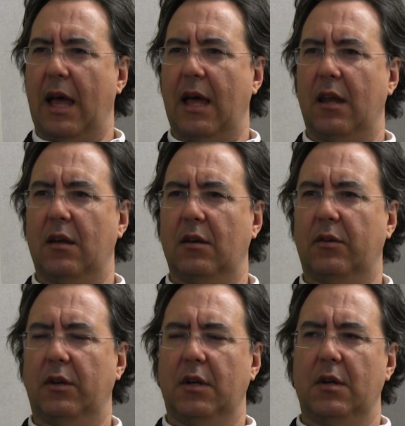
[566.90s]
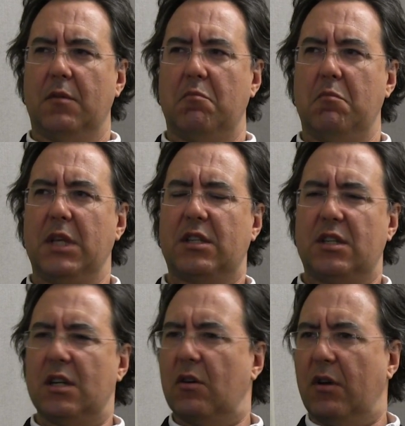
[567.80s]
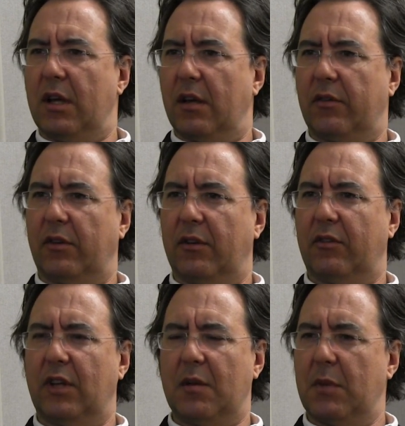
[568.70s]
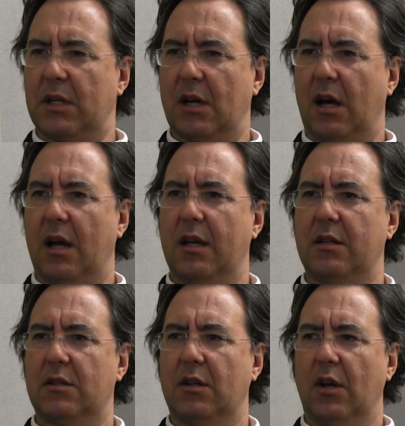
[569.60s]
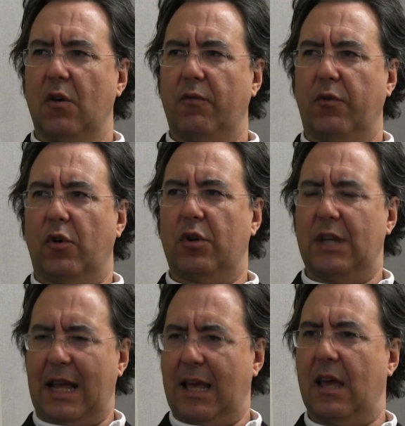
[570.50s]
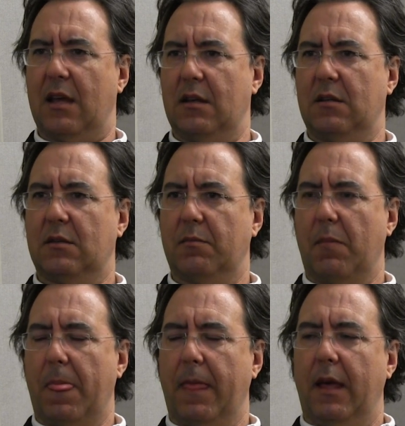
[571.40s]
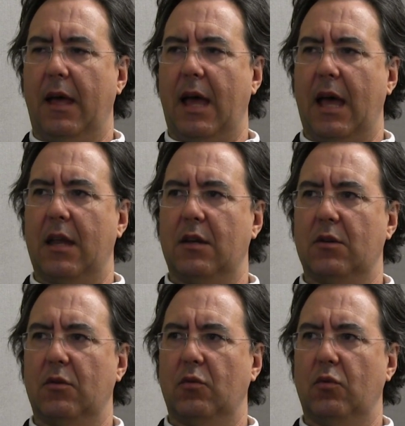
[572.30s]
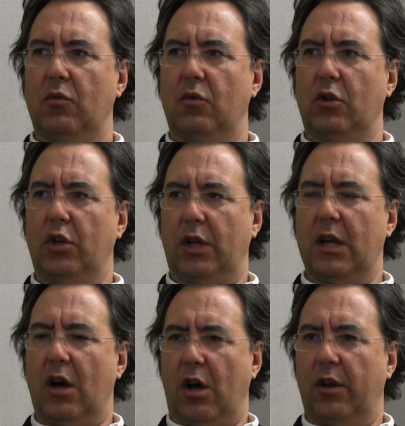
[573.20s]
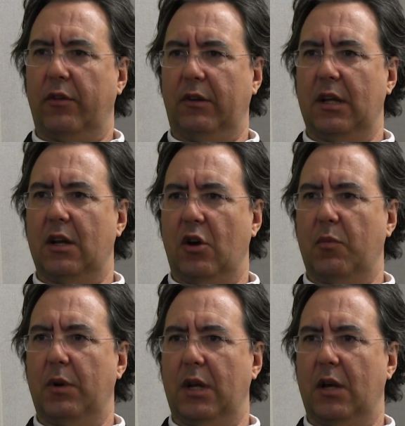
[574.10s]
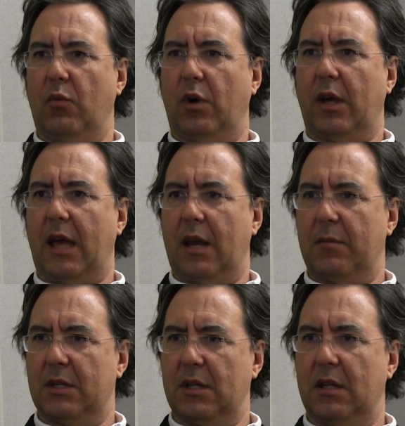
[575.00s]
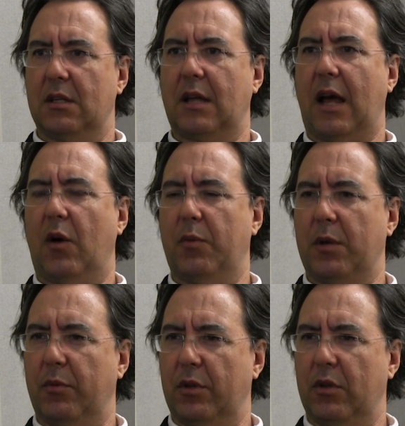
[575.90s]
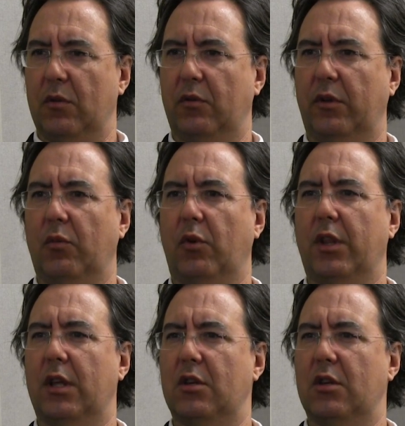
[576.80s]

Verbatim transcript: and mysterious and stigmatized for decades and looking honestly and openly at what cannabis is, how people use it, what they